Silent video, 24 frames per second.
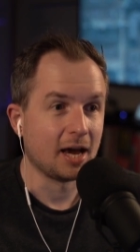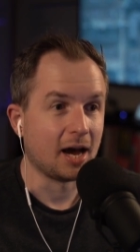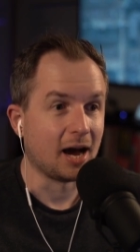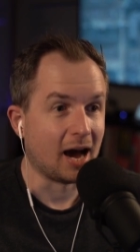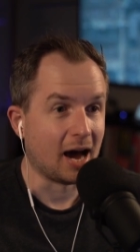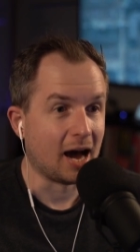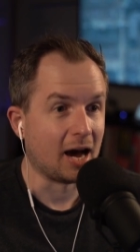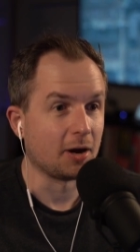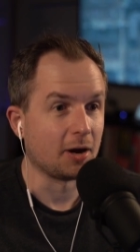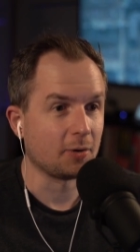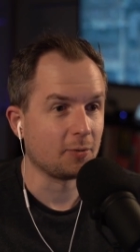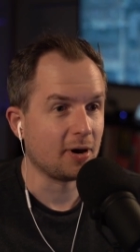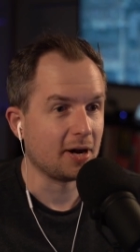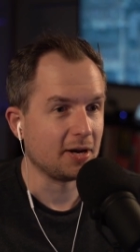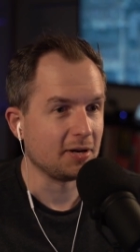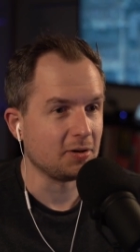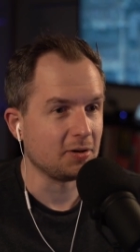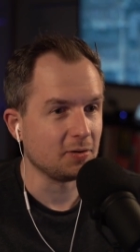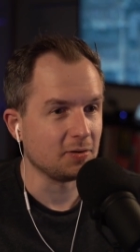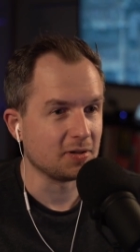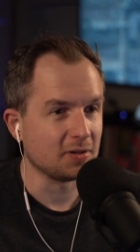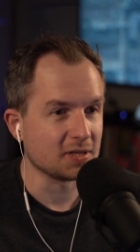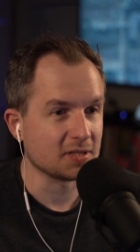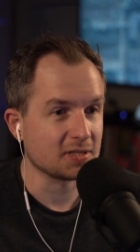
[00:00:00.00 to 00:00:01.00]
How do I
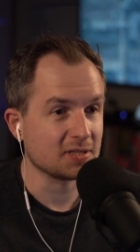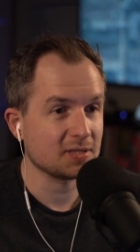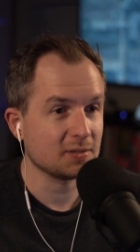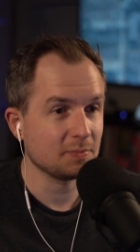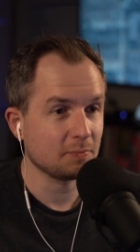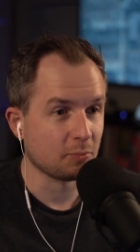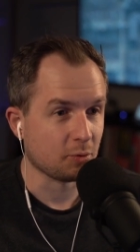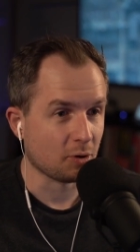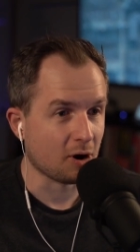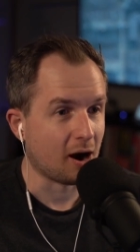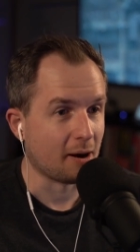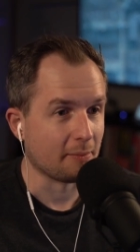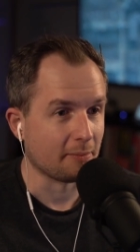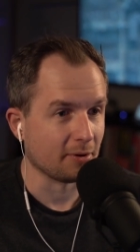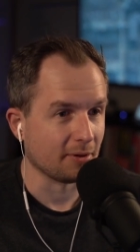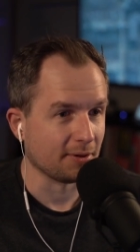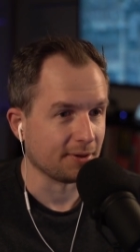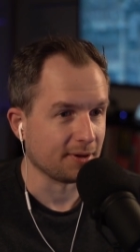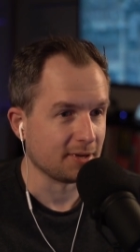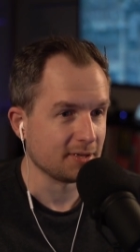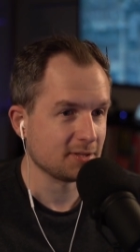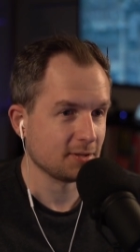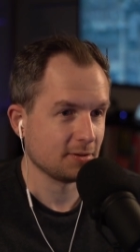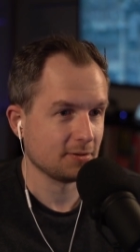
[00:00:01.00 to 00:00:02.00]
do this
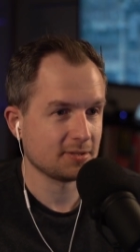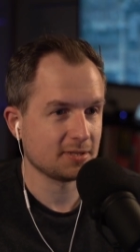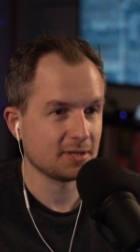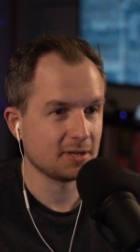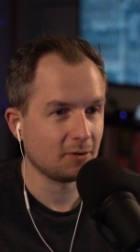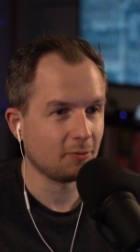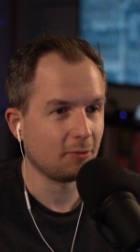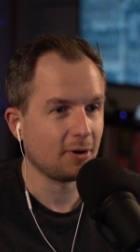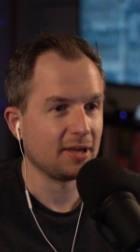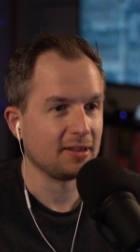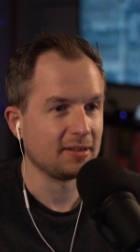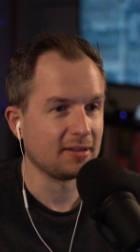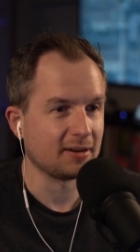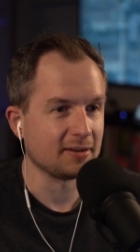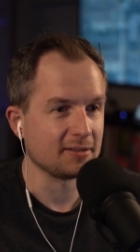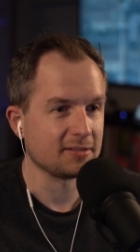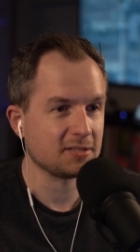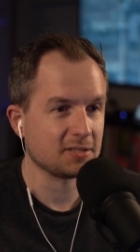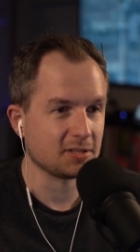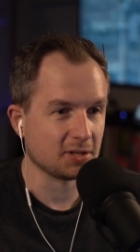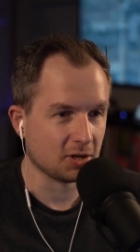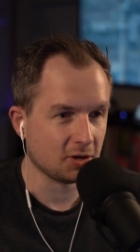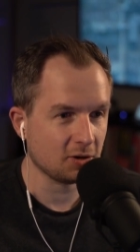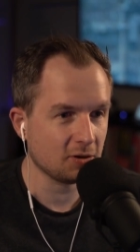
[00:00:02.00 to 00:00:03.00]
properly so it's in a way that is
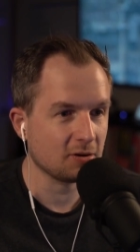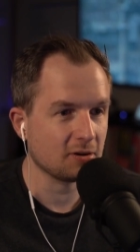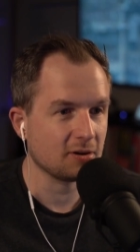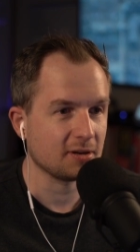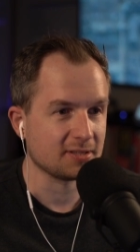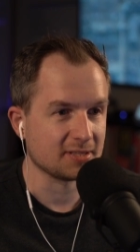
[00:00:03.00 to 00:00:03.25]
secure,